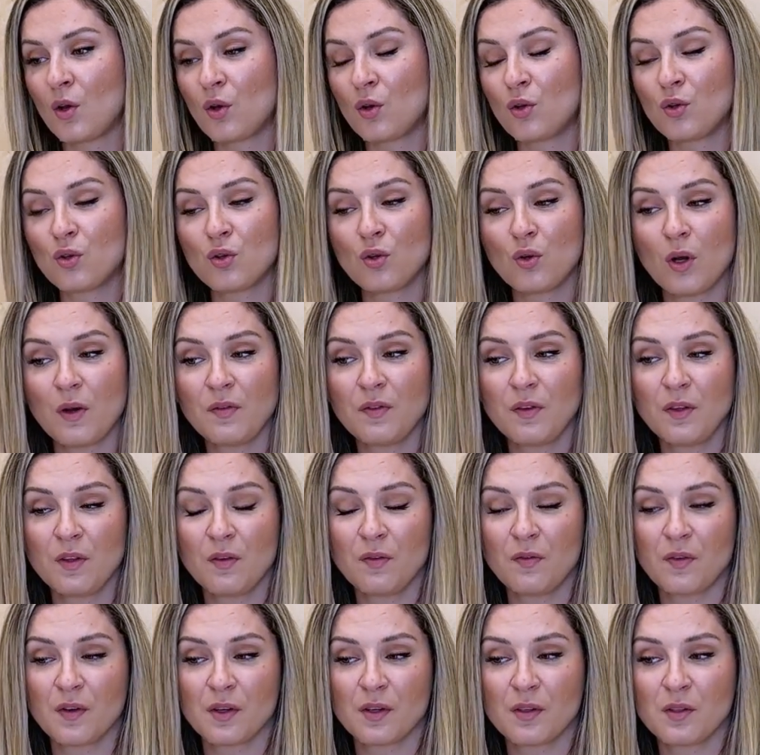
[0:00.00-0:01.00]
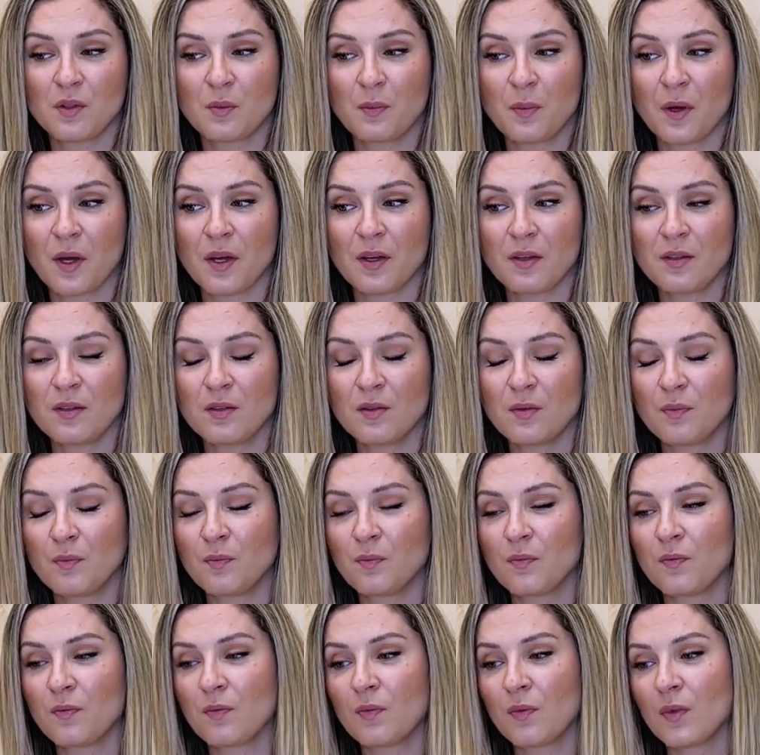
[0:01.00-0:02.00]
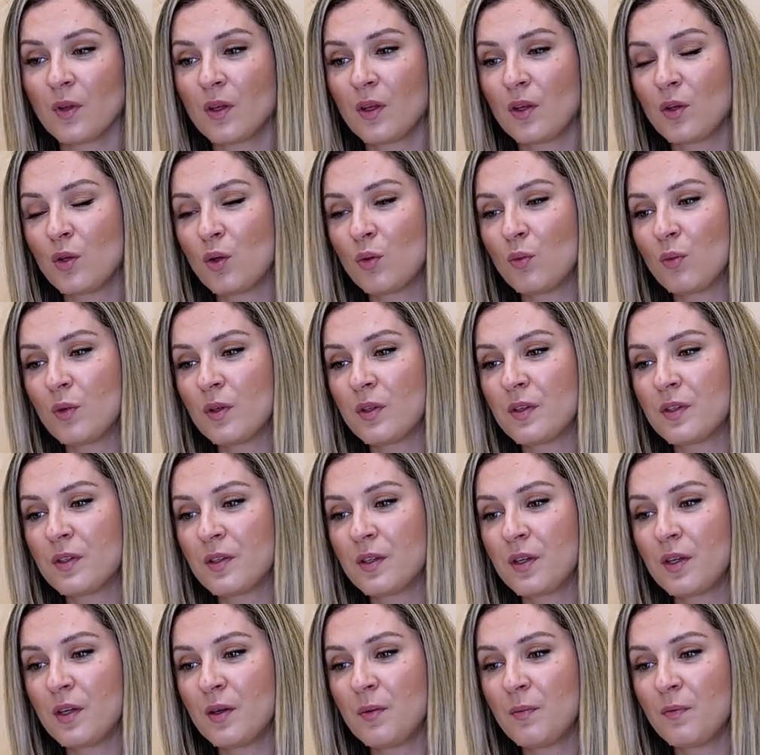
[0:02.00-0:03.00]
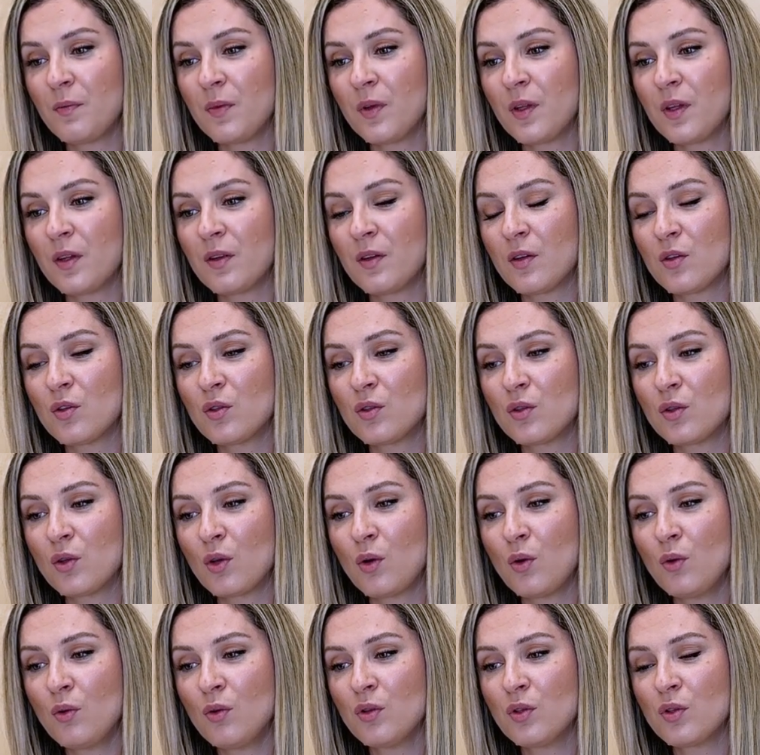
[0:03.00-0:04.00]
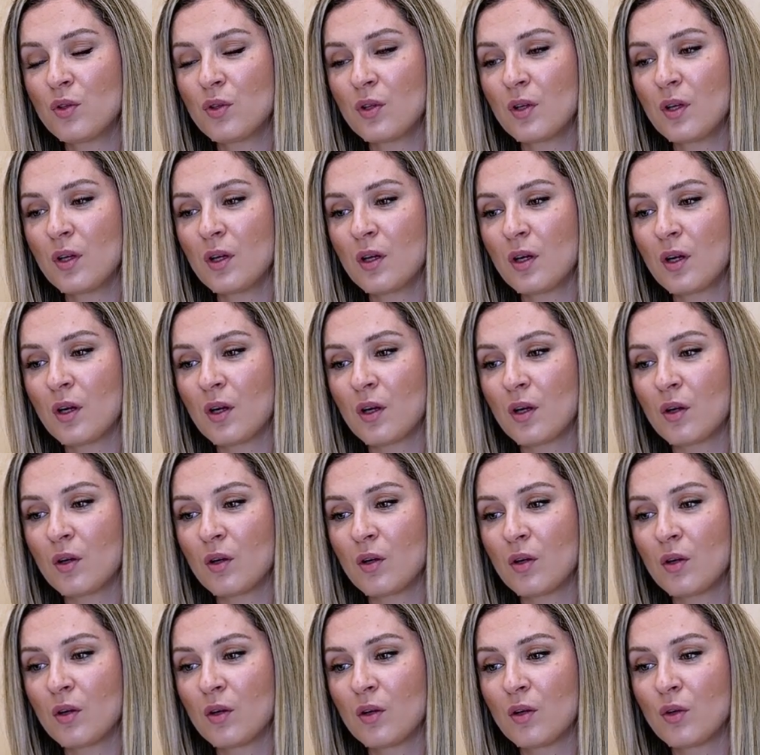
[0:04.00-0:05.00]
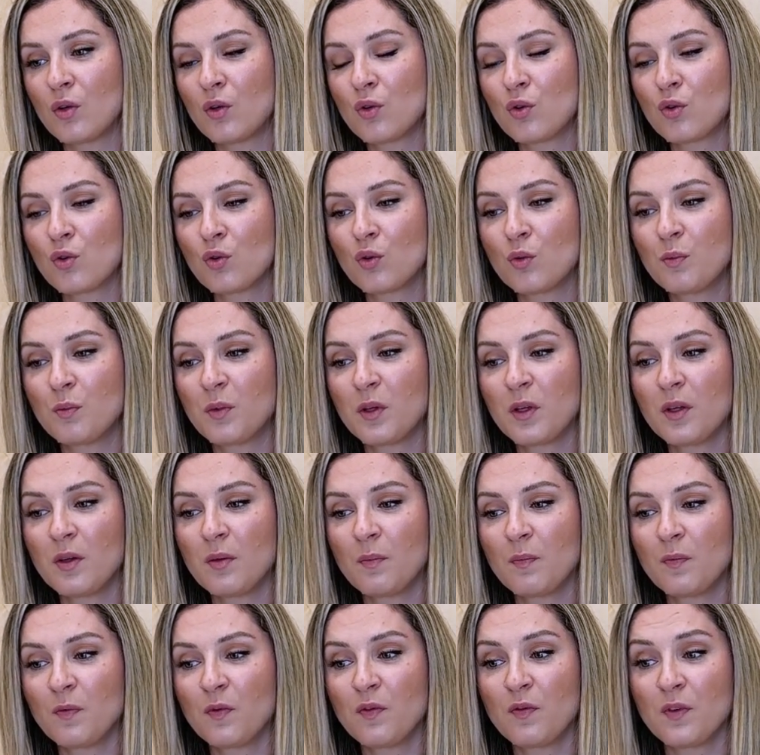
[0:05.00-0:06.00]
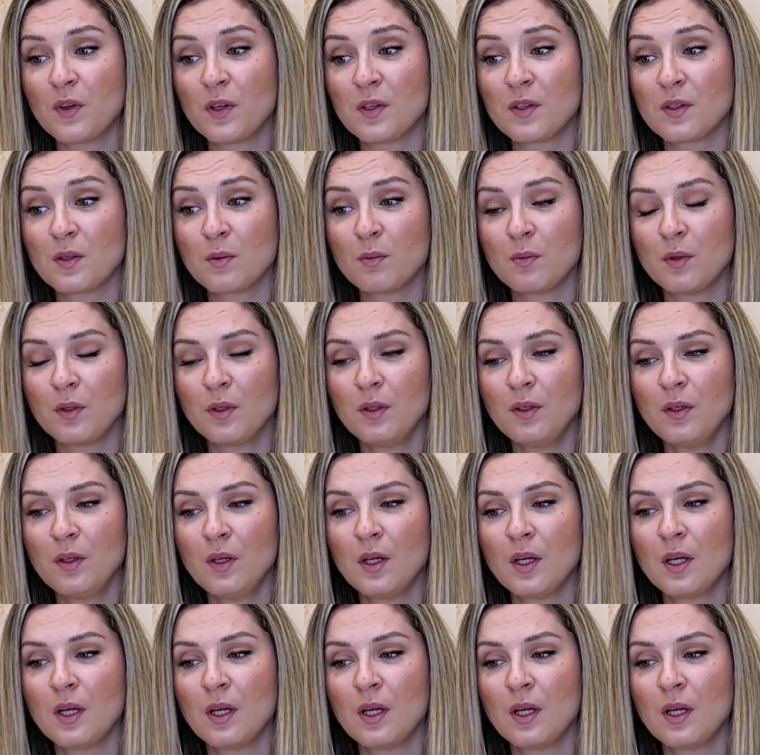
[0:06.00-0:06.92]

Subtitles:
So after the first pass, you will see that the strokes should be visible,